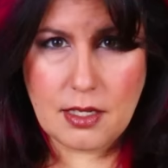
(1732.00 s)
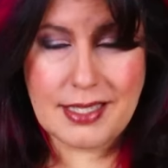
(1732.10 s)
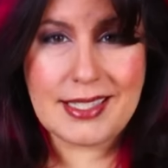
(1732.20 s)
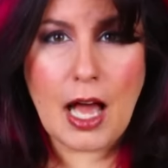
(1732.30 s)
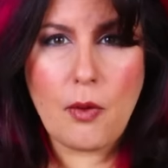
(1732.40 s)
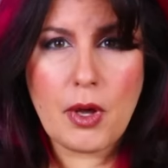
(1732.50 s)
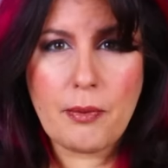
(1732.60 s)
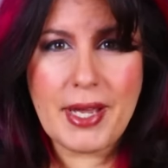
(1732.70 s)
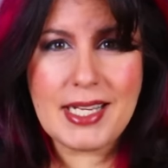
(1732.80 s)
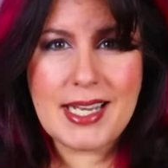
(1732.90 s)
Is that
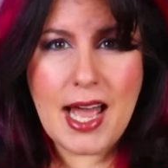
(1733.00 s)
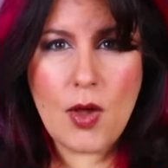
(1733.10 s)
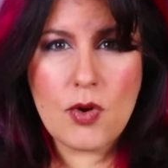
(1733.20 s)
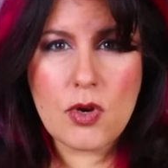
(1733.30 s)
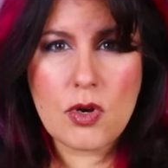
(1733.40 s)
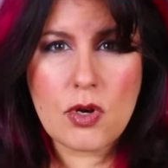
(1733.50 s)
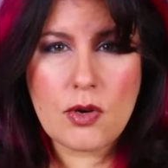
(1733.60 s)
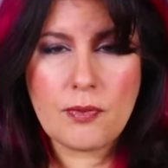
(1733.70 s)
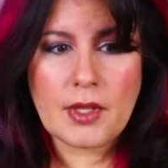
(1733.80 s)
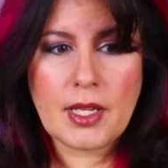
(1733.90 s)
what went down?
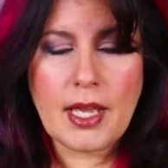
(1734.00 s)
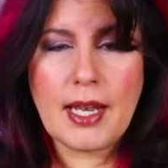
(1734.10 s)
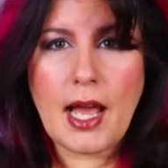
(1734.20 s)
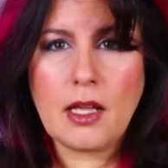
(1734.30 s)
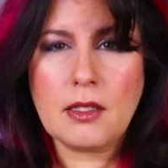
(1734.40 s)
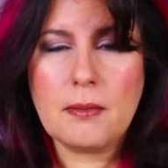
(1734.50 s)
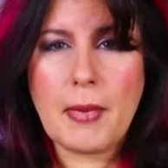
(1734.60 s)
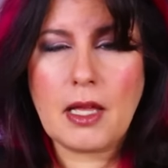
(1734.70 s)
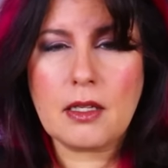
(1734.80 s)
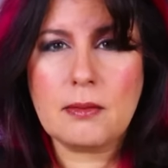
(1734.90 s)
And how did
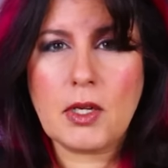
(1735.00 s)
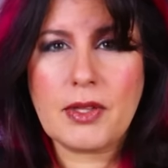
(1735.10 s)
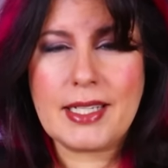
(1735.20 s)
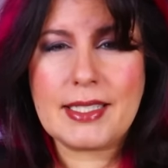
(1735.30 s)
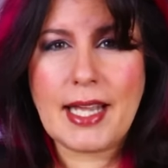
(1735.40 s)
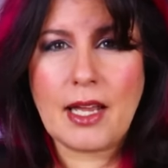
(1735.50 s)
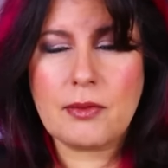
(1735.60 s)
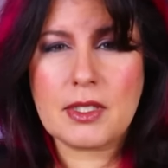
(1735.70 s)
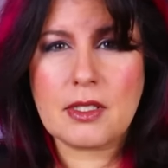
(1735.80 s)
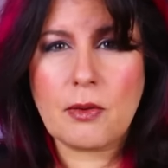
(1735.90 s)
Malcolm know that Dan
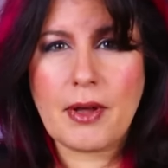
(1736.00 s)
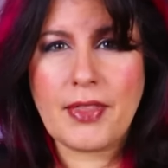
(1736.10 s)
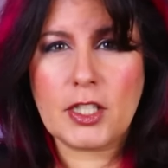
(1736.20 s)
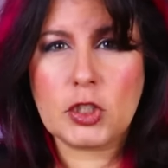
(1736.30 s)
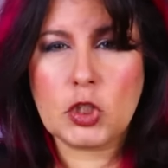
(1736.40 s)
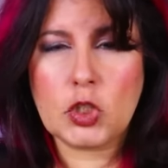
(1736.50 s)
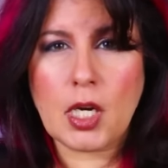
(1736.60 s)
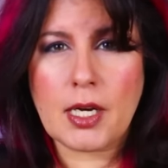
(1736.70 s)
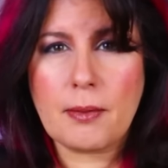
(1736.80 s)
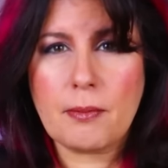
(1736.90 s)
was the one that
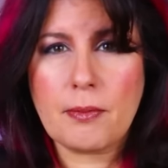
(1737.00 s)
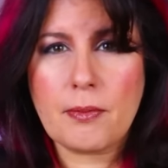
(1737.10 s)
shot him?